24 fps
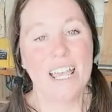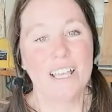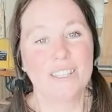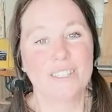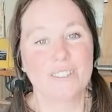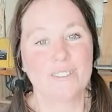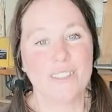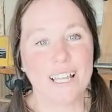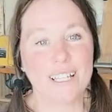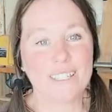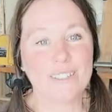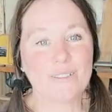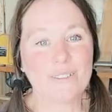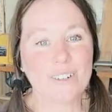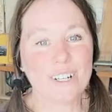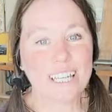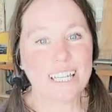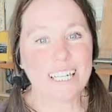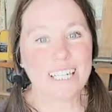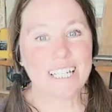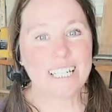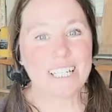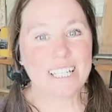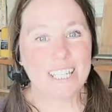So that's what we're
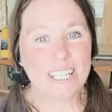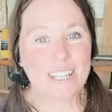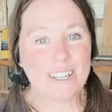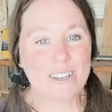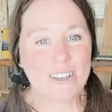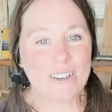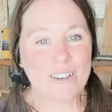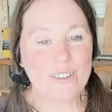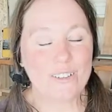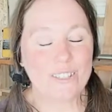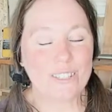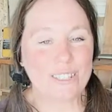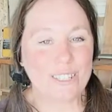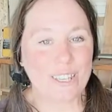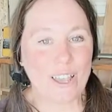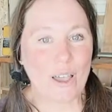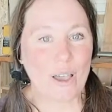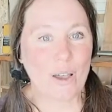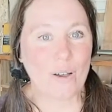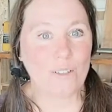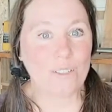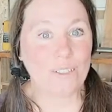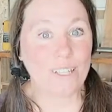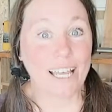gonna do.
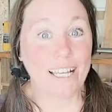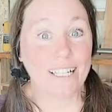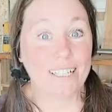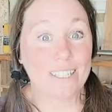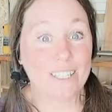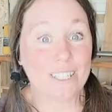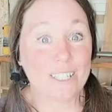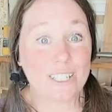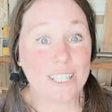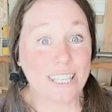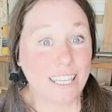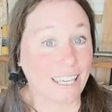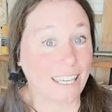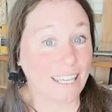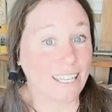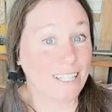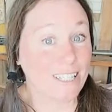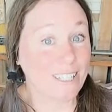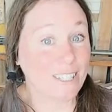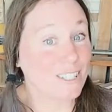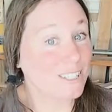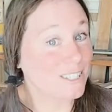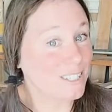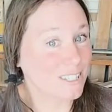So let's
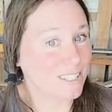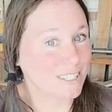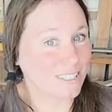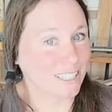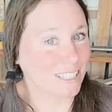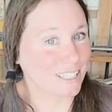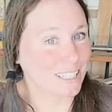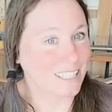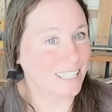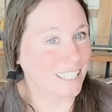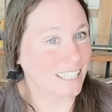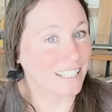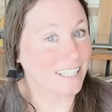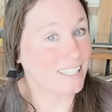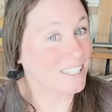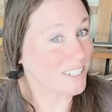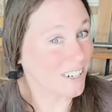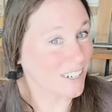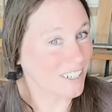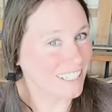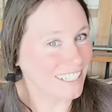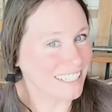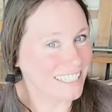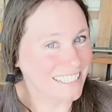get
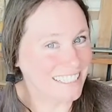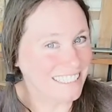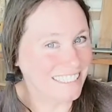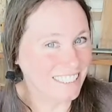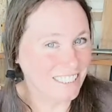started.